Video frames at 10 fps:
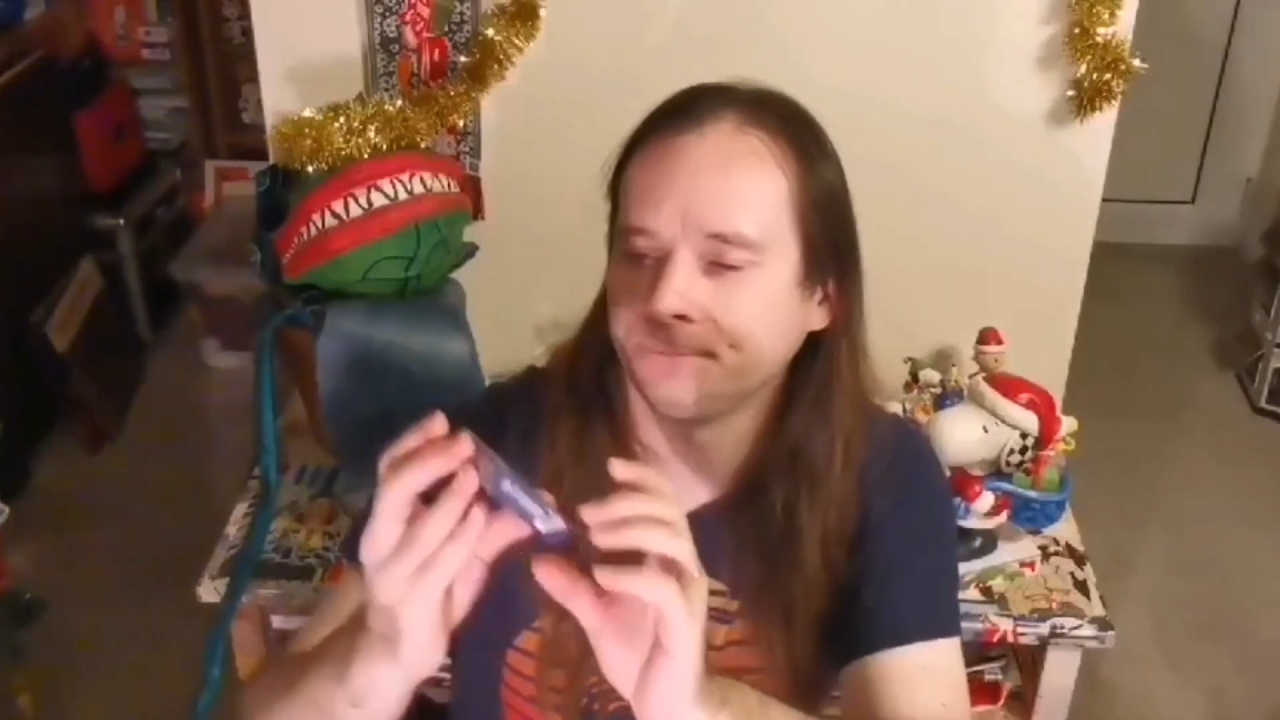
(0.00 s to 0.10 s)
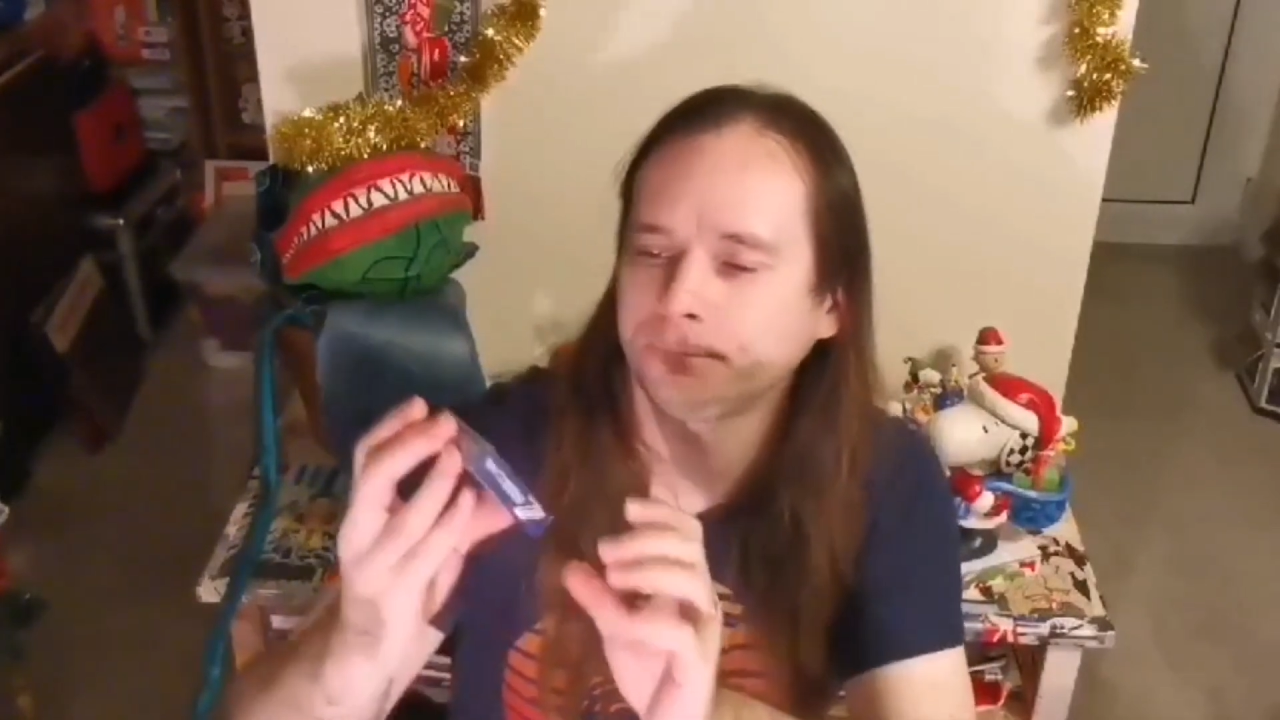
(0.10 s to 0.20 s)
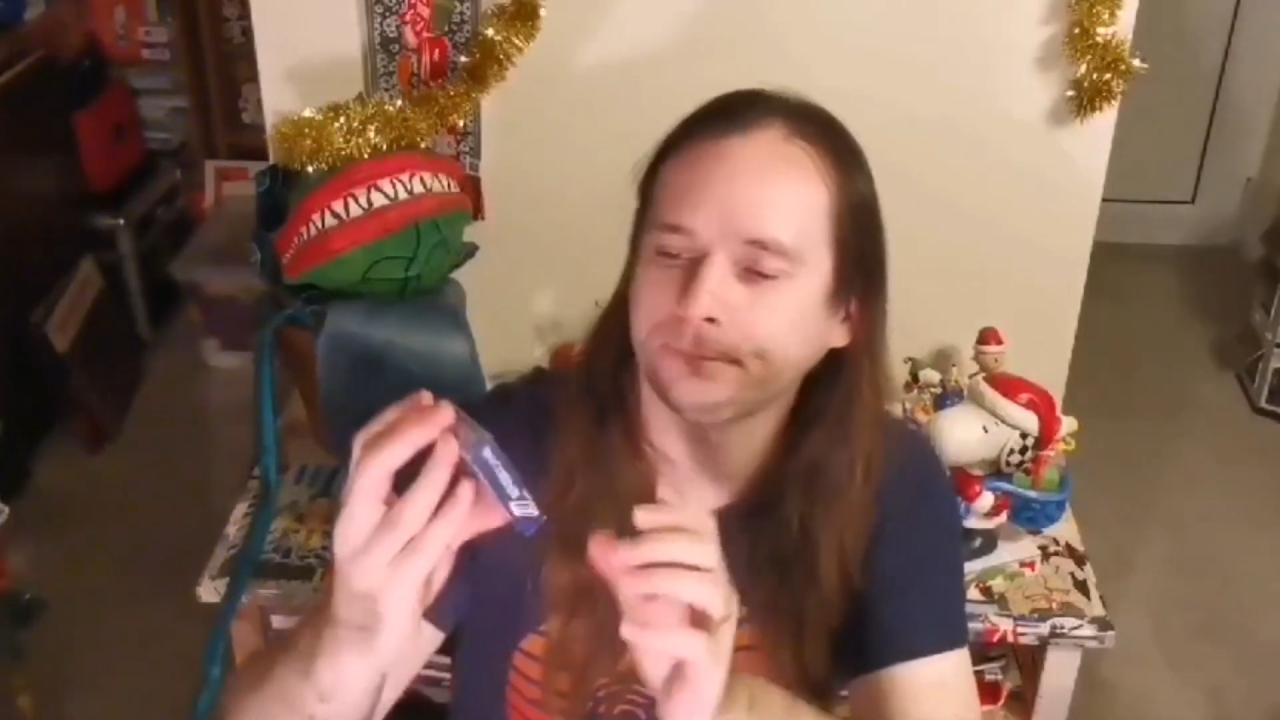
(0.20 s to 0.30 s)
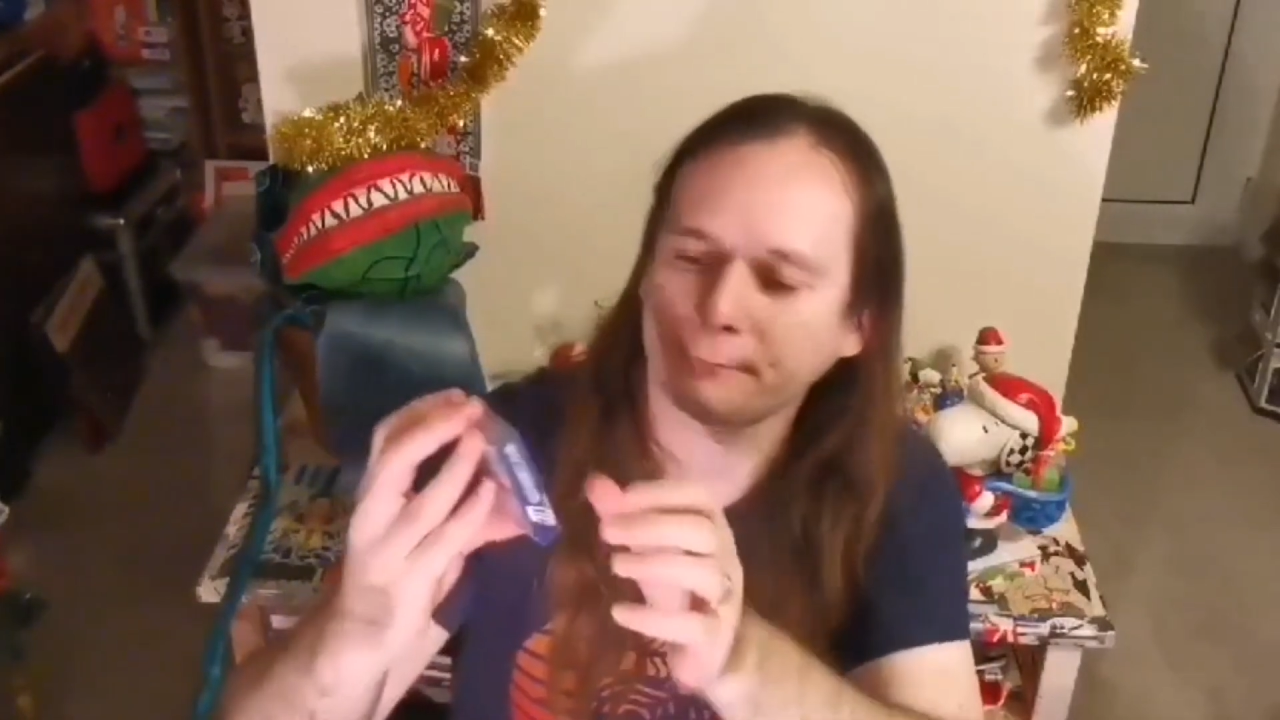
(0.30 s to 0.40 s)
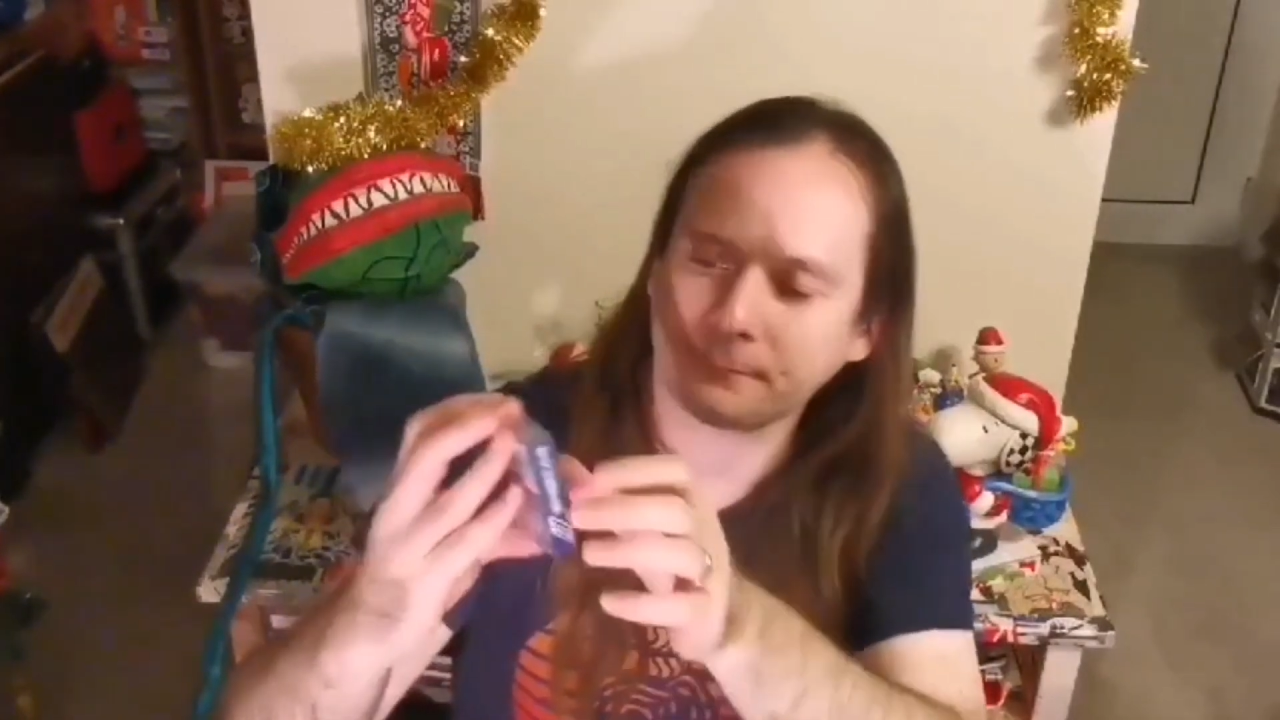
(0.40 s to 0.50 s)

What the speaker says: Yeah.